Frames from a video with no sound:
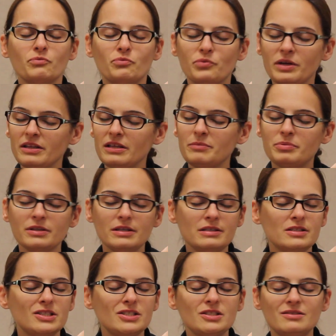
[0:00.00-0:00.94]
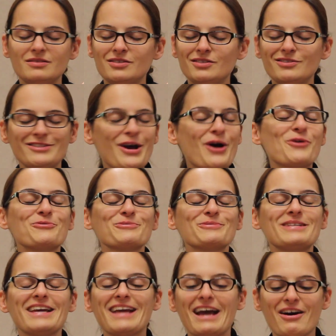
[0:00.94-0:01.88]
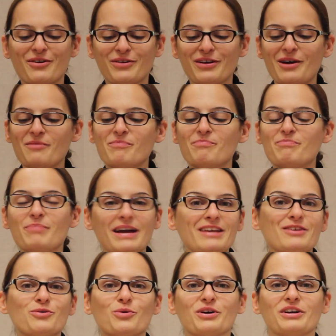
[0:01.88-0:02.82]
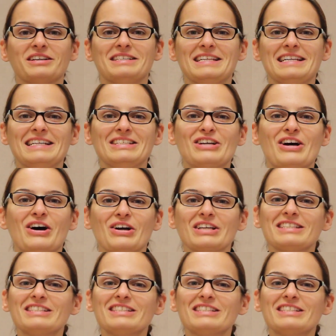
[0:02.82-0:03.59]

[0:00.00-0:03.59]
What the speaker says: Really, please don't take out a bite quarantine dog.